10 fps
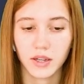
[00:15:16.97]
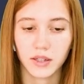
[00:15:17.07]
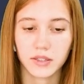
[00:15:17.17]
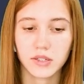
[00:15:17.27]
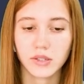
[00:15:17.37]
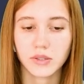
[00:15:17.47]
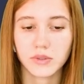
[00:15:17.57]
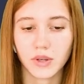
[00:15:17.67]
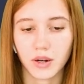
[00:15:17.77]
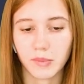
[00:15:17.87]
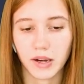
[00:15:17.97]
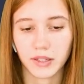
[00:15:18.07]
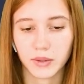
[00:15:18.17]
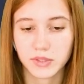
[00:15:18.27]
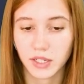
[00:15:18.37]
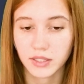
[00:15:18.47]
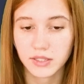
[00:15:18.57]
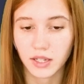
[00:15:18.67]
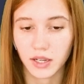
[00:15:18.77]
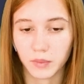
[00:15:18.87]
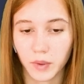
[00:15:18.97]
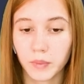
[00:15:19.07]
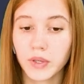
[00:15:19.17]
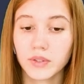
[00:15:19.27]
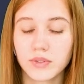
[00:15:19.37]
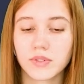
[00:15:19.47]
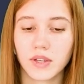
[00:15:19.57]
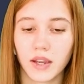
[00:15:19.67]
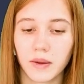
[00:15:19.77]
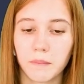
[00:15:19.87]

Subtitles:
Let's also talk about our settings and what we use today.